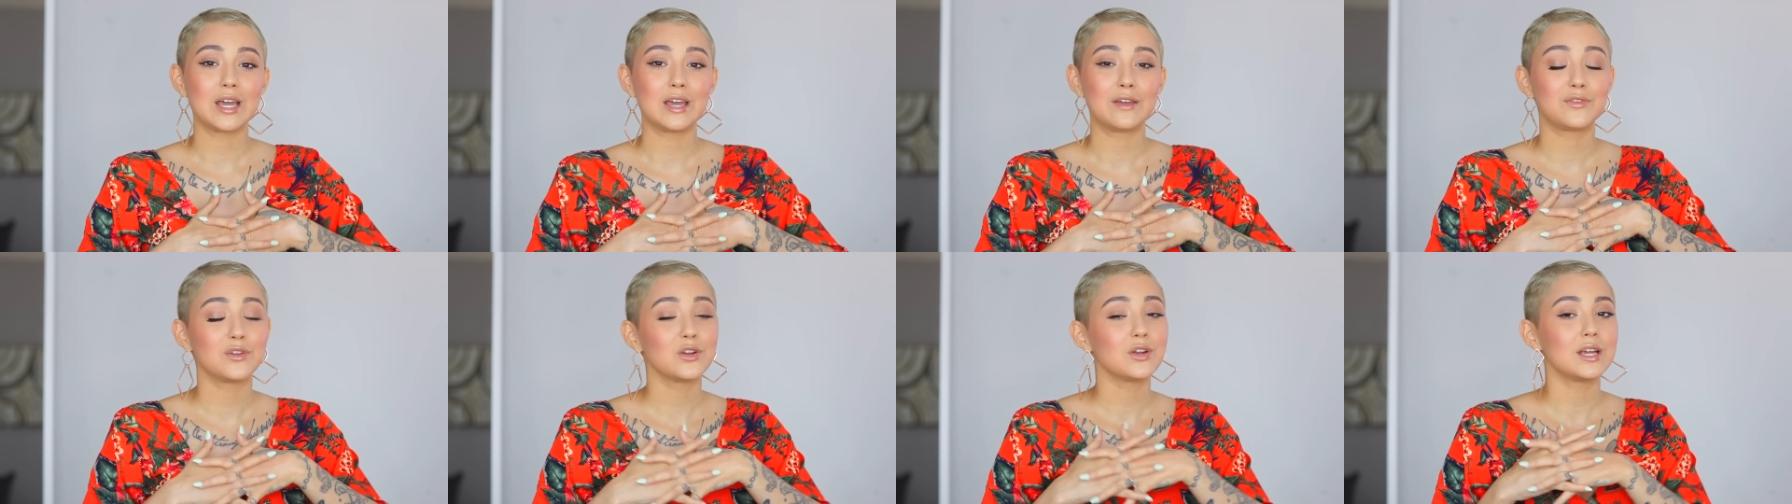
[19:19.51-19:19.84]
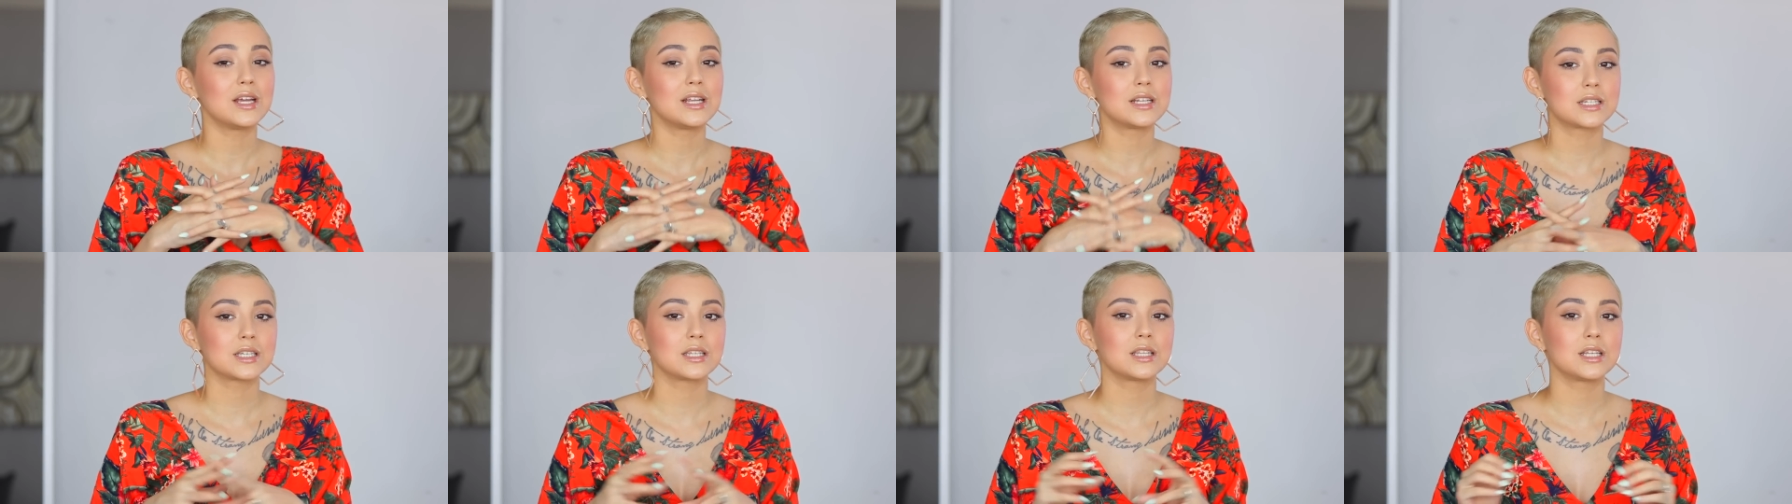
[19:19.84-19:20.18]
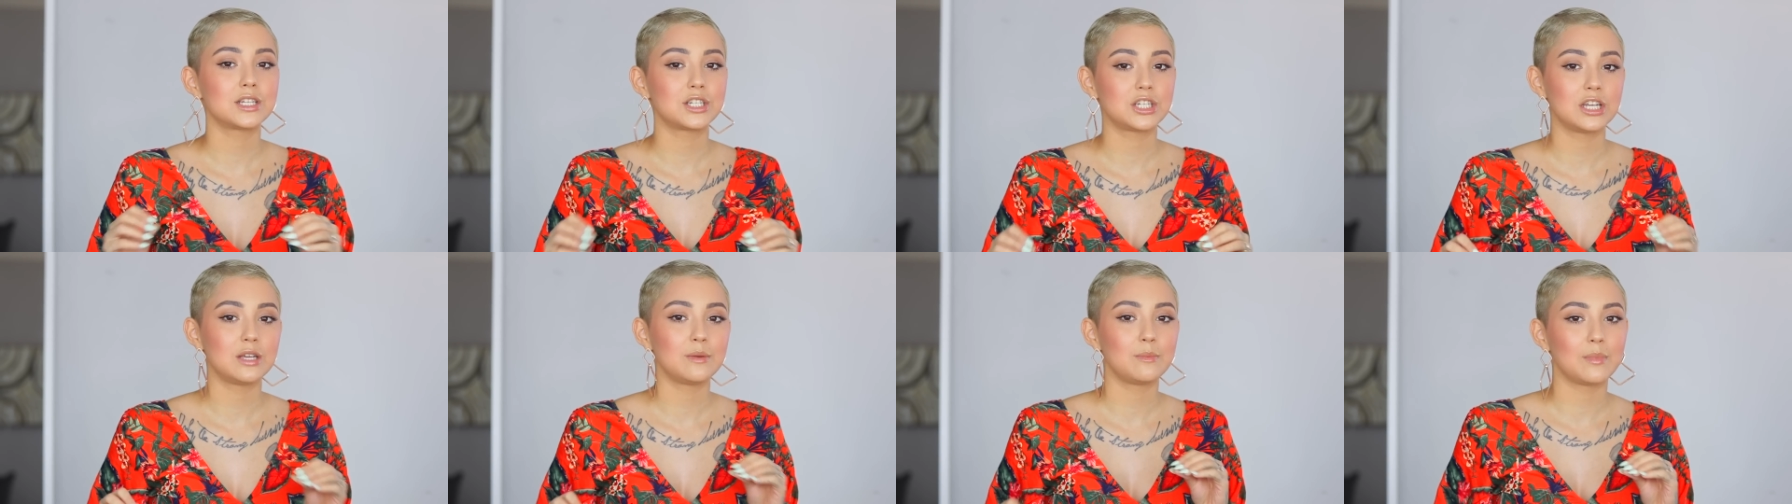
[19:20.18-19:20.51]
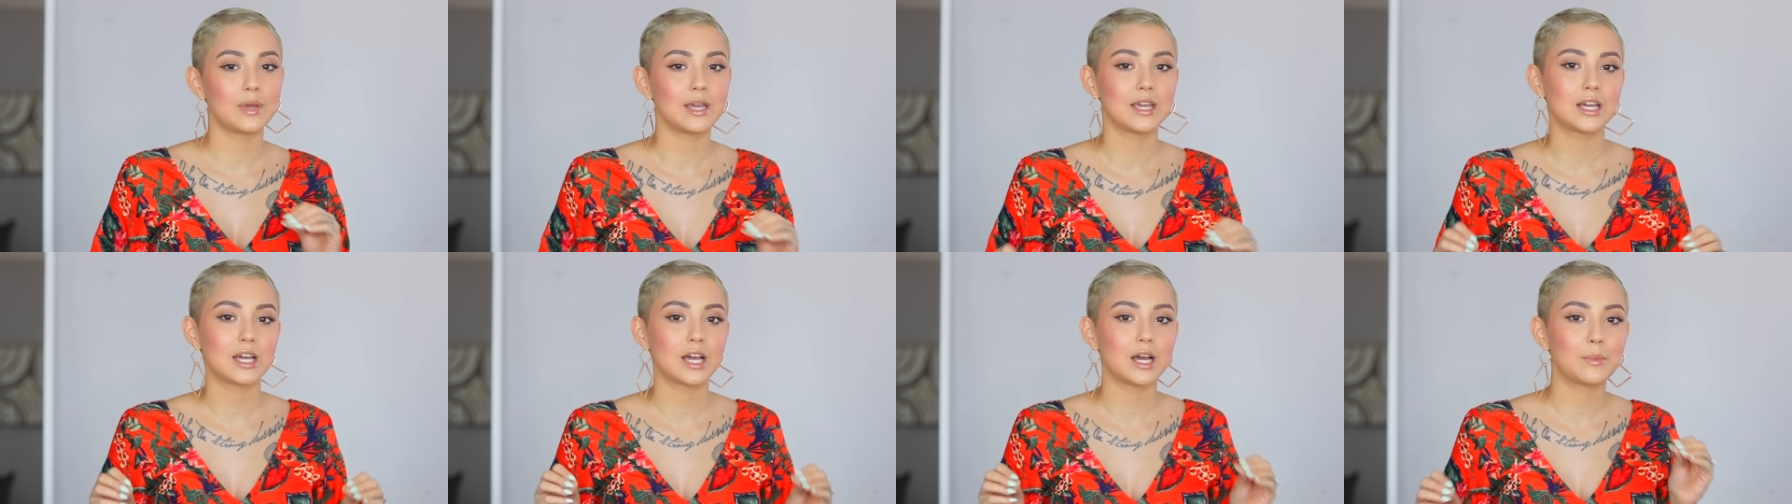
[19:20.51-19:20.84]
If you're into the cheap
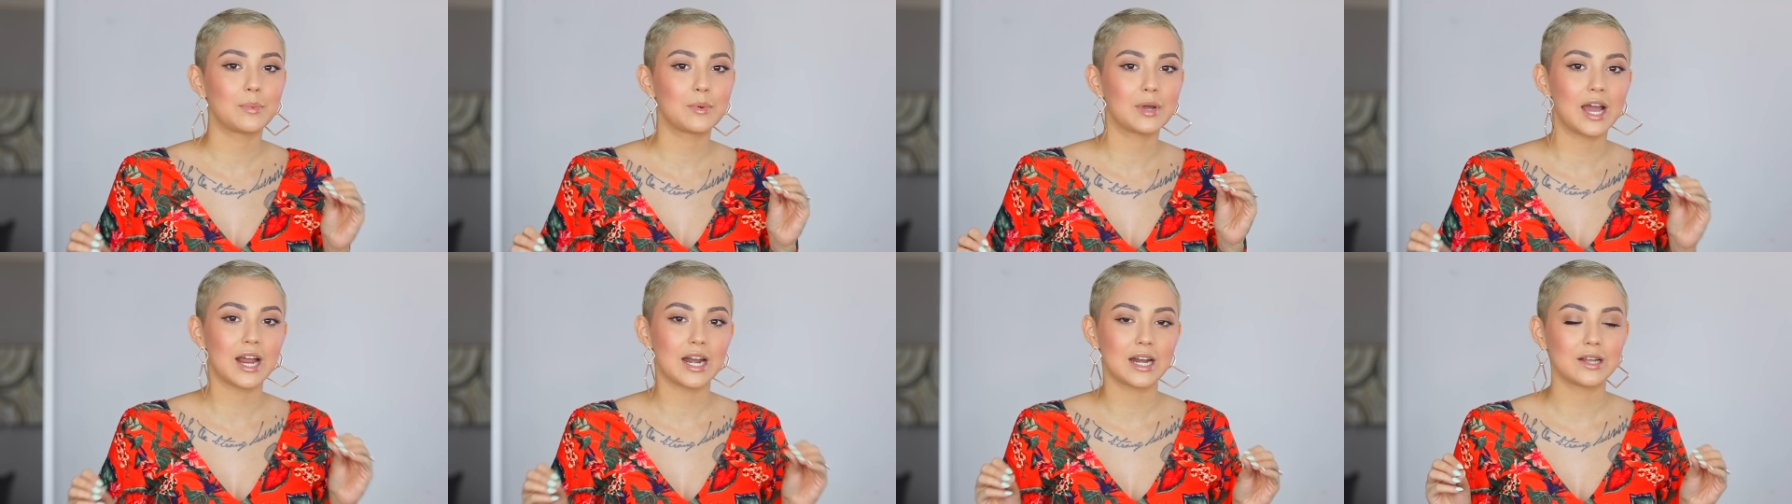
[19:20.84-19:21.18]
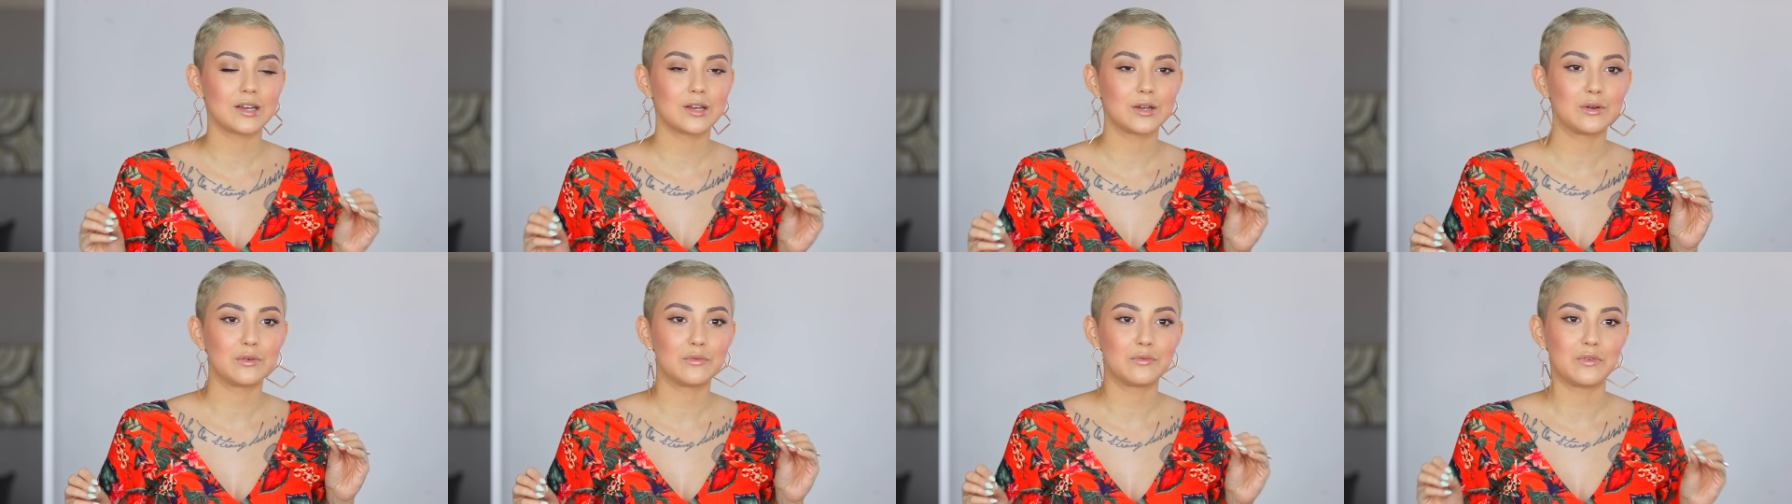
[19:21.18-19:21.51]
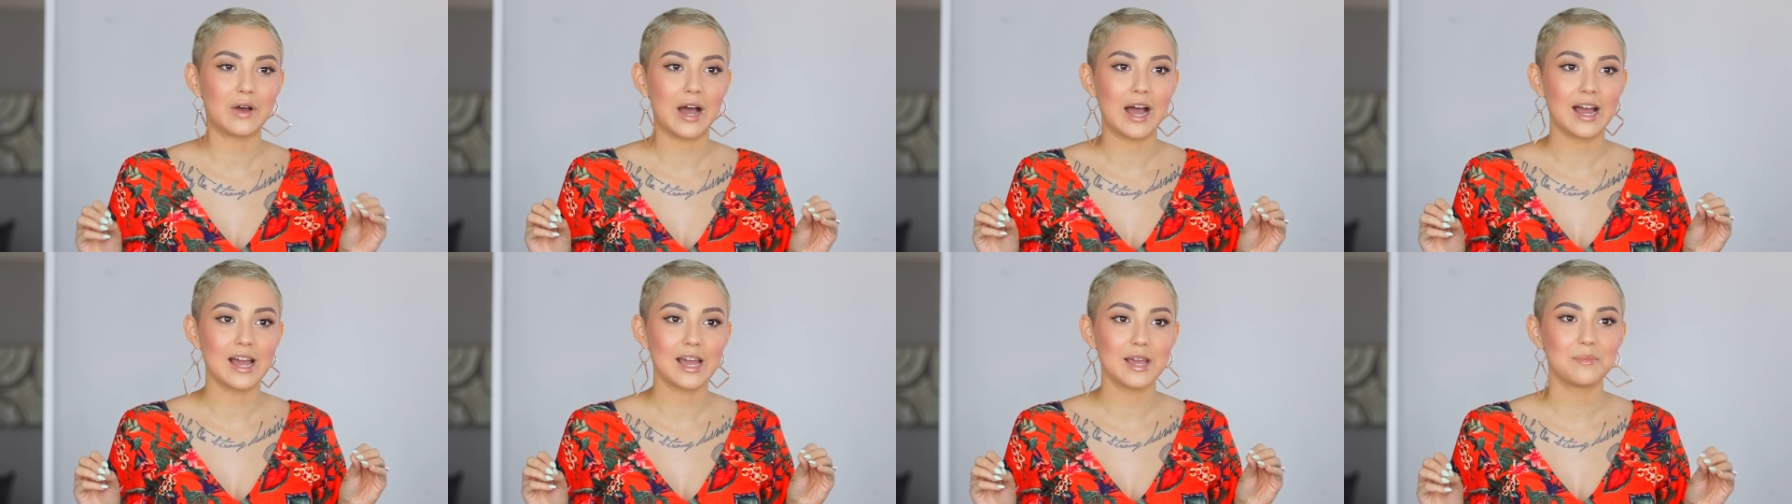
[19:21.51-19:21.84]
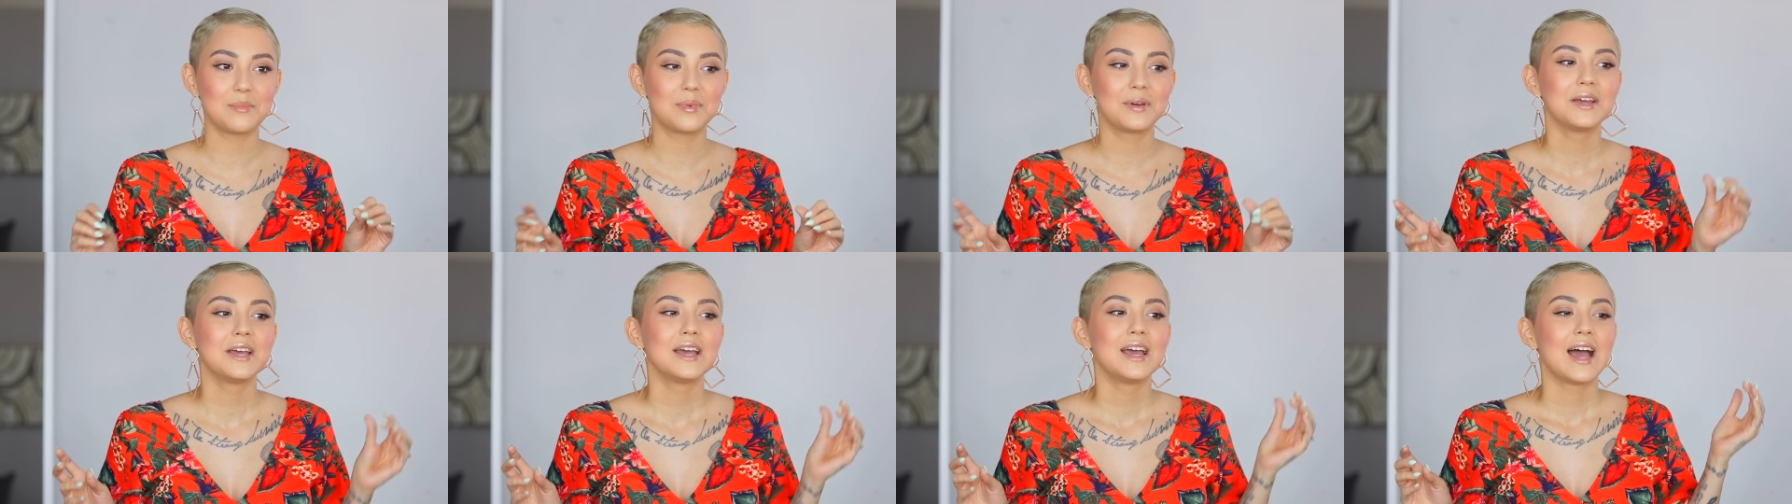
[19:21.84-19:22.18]
makeup kind of
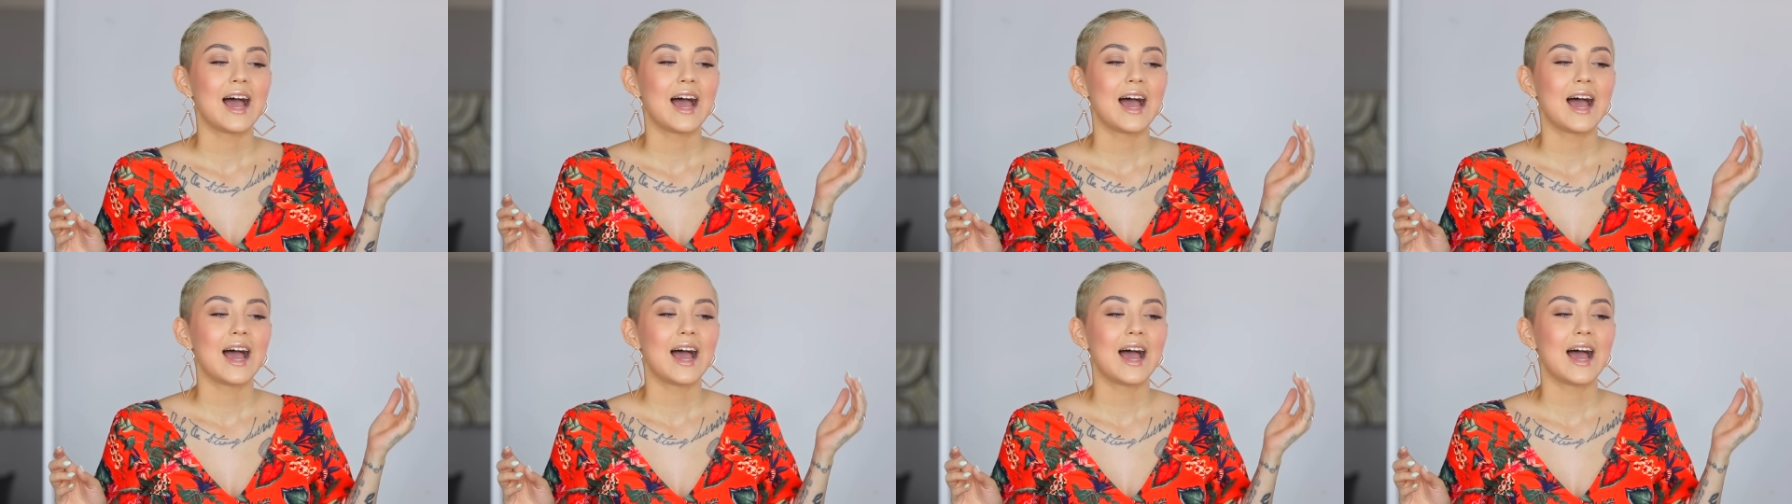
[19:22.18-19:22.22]
vibe,